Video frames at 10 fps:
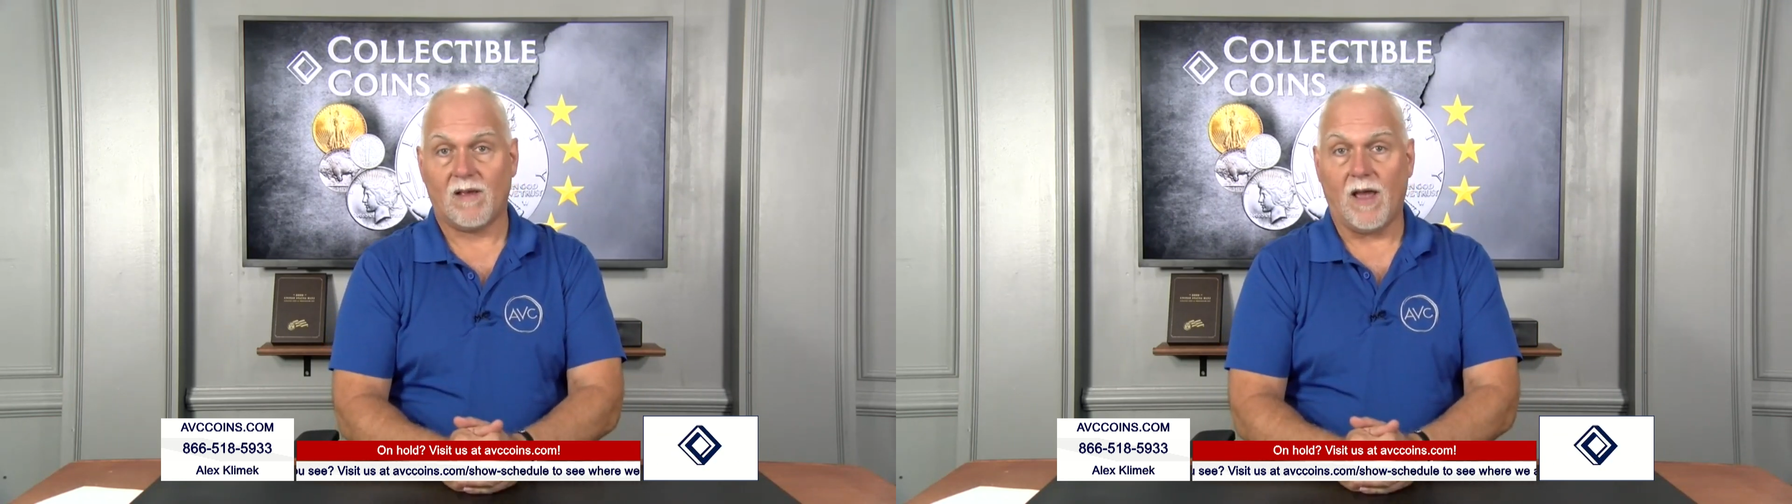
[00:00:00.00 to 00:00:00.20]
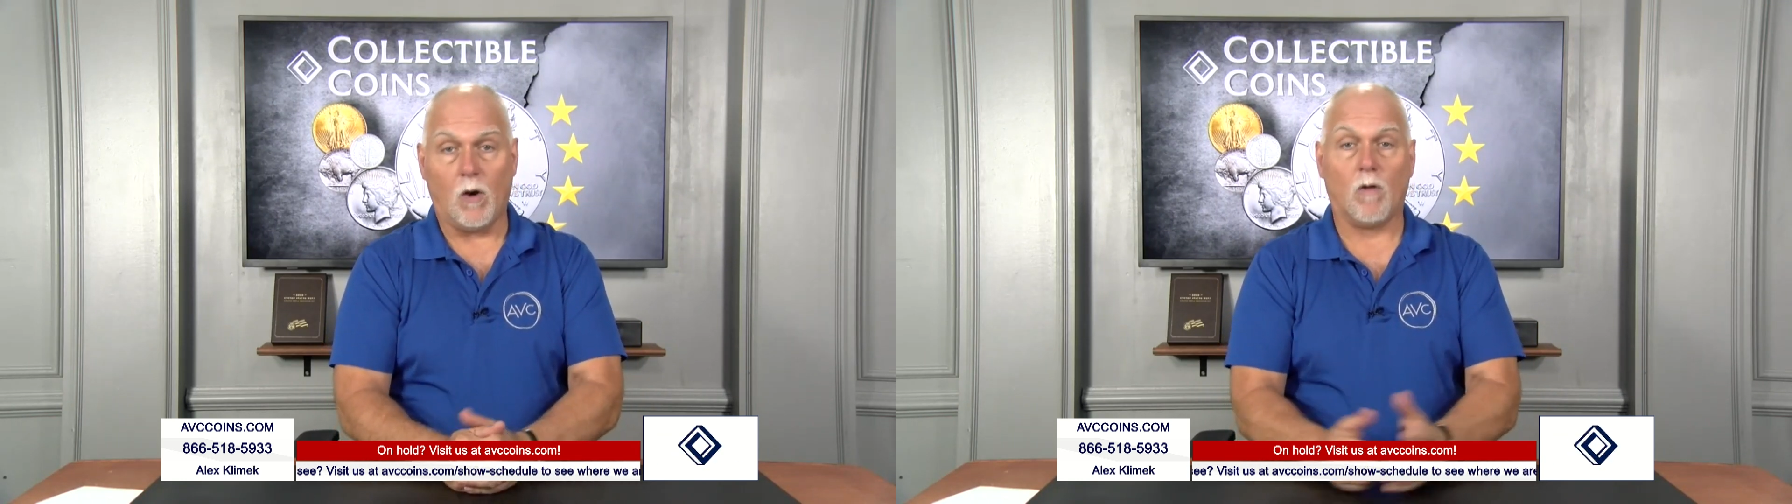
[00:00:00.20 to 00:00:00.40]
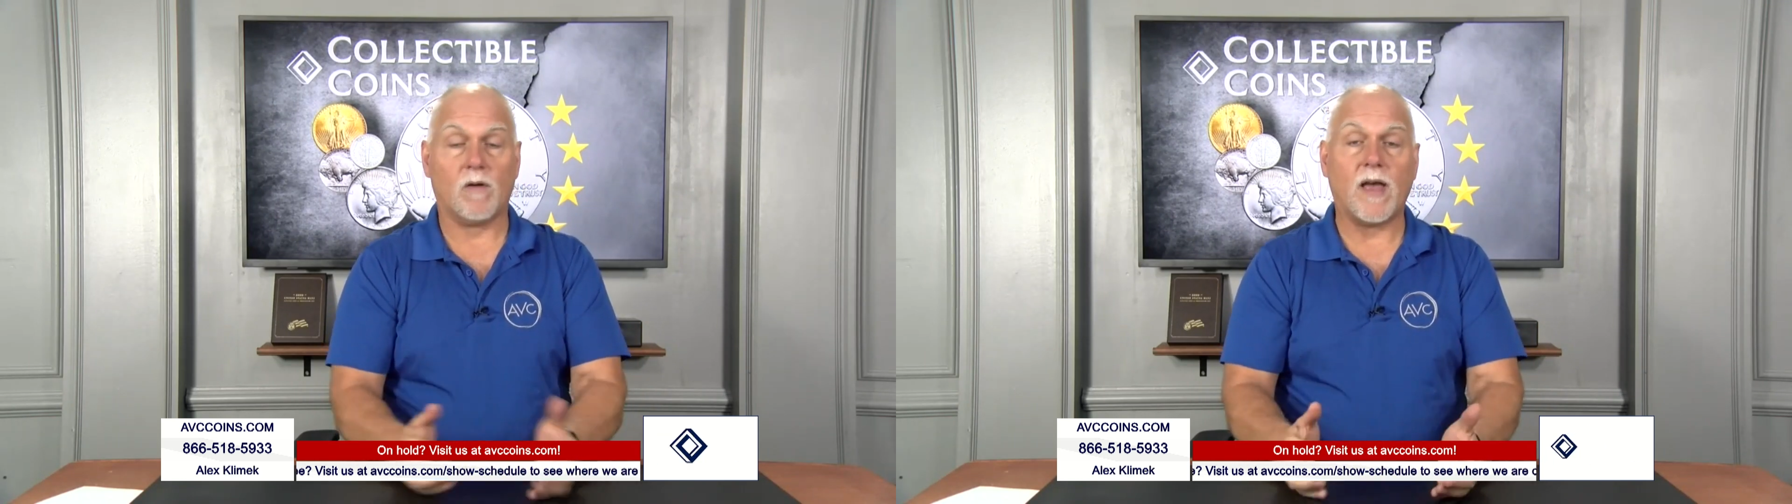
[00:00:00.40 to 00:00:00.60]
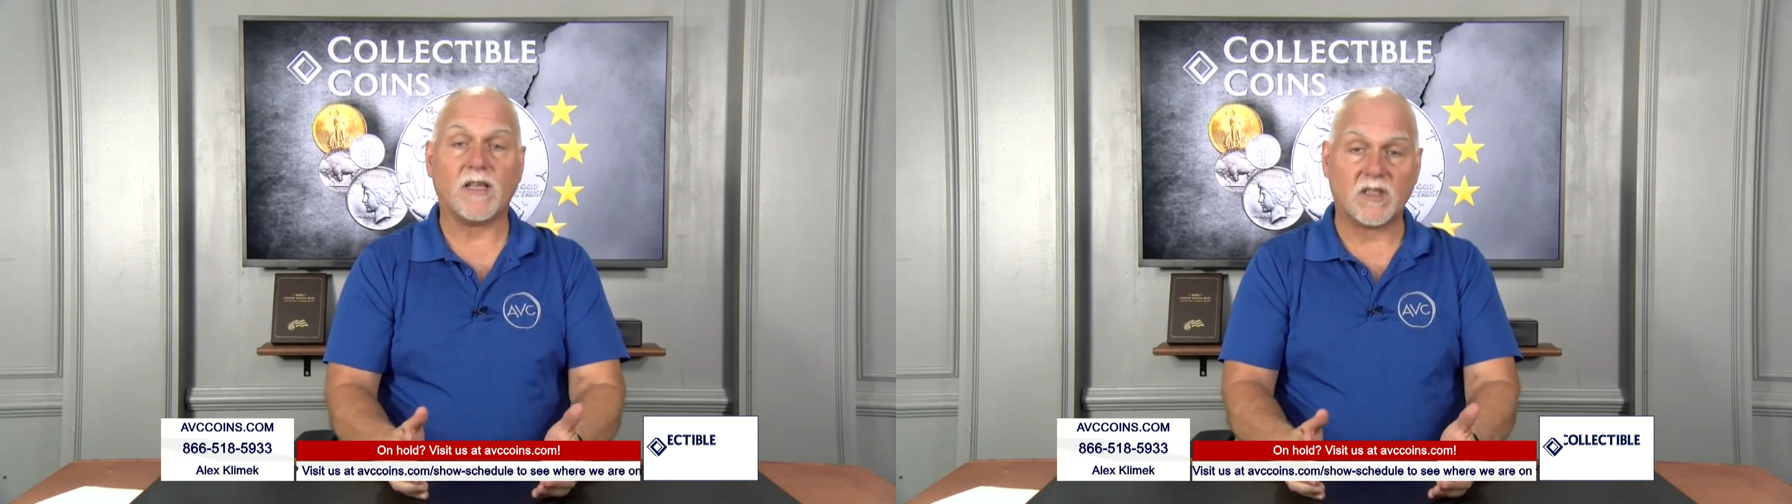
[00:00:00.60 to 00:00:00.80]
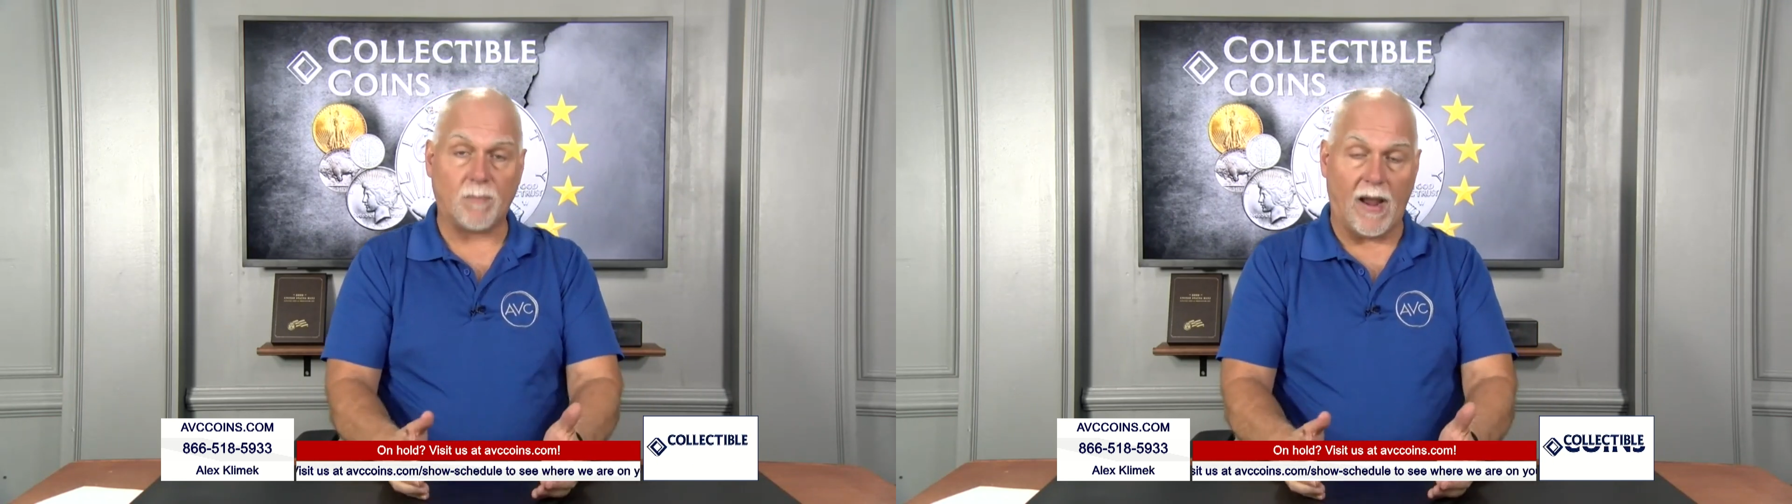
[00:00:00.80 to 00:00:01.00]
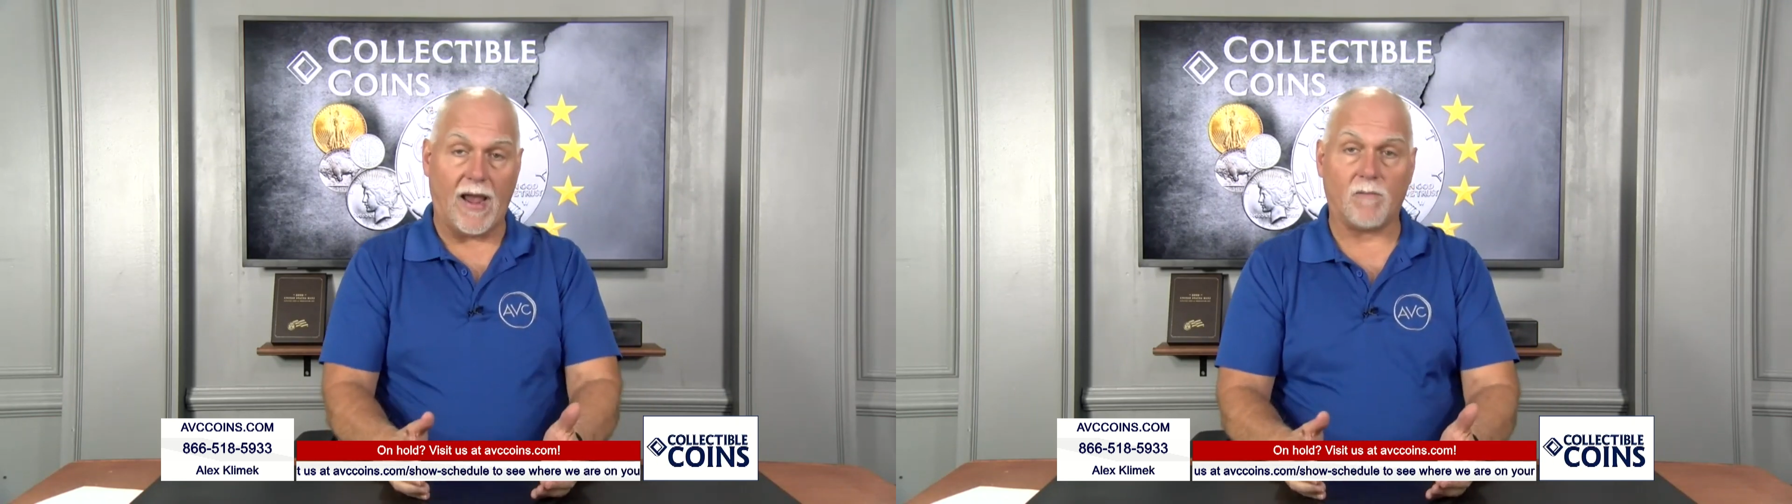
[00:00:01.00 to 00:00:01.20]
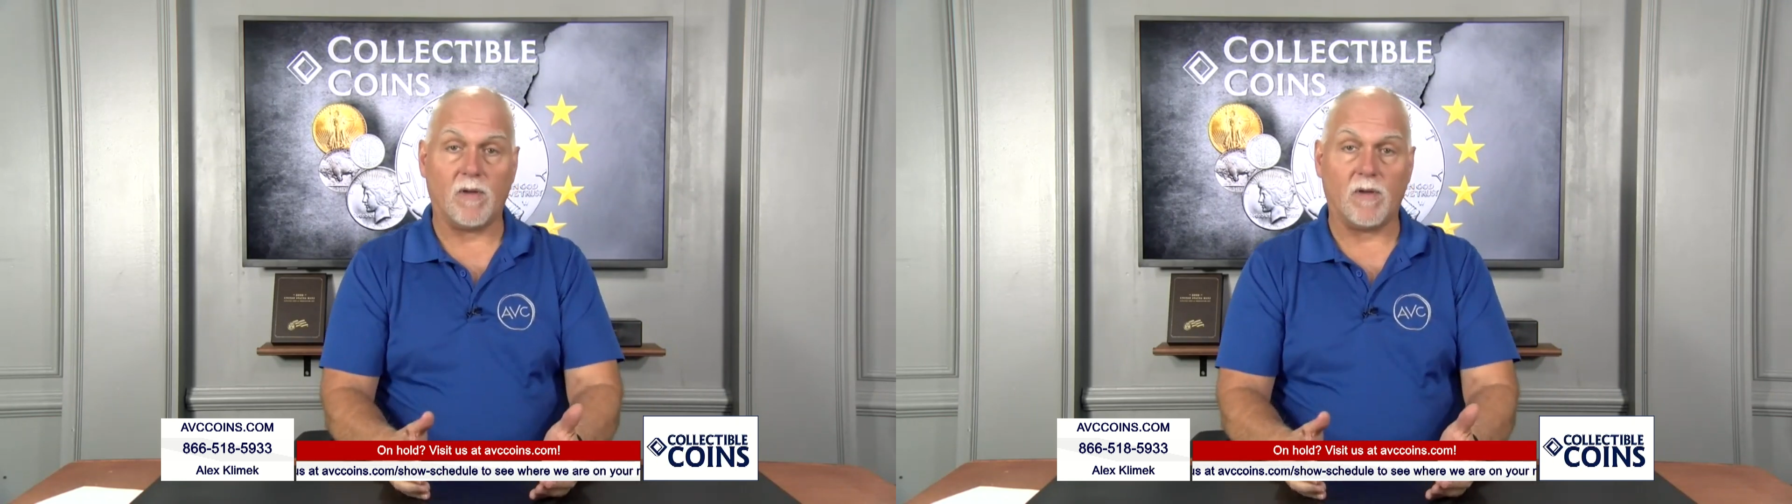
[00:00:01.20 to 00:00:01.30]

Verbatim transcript: And over that span,